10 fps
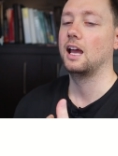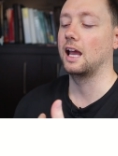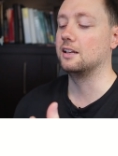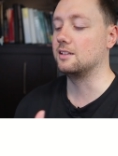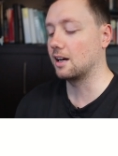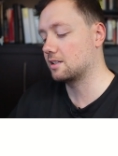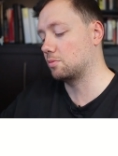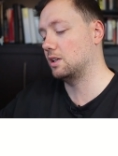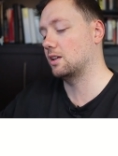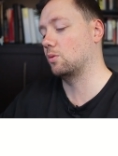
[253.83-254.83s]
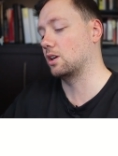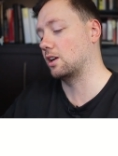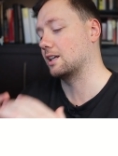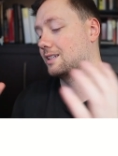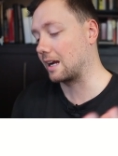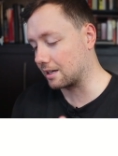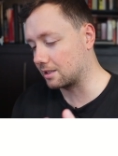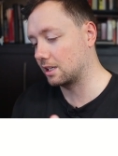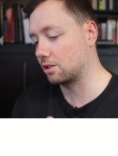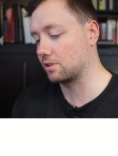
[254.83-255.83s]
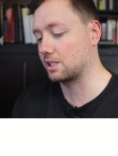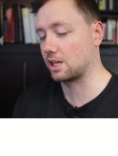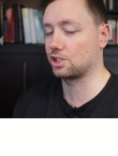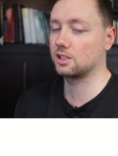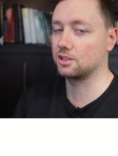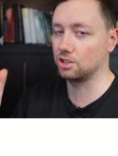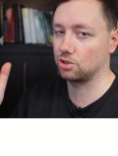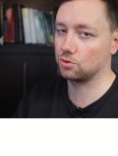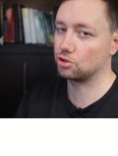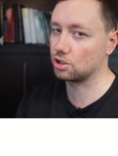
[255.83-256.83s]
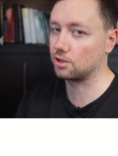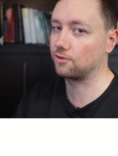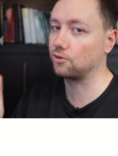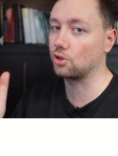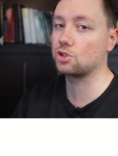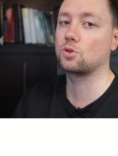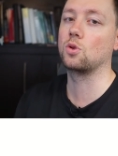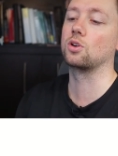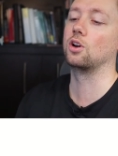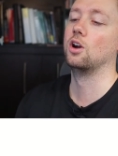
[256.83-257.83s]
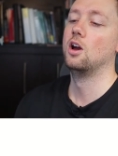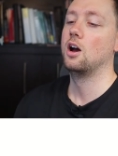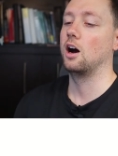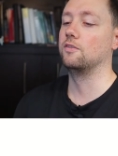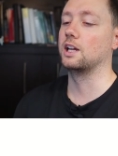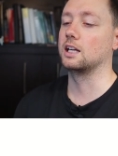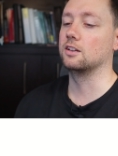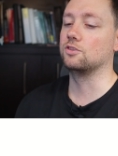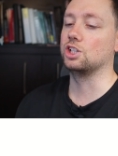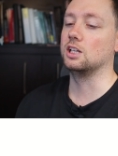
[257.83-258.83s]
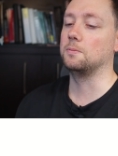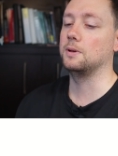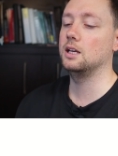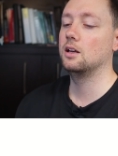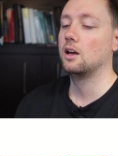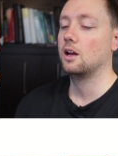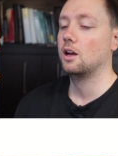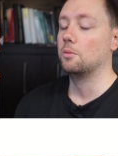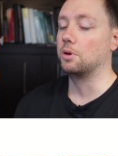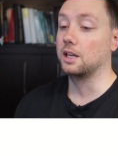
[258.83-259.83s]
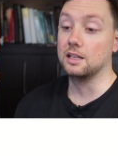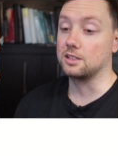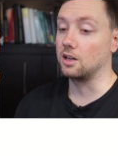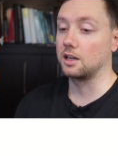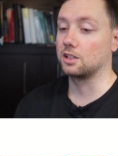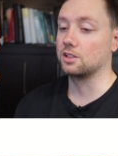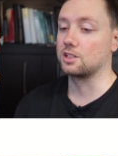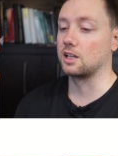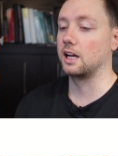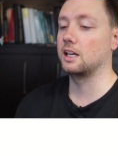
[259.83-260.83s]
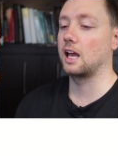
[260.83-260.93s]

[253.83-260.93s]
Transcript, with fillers: It does mean that we are not technically in a recession because this was just the first quarter of negative GDP but it is not a good sign.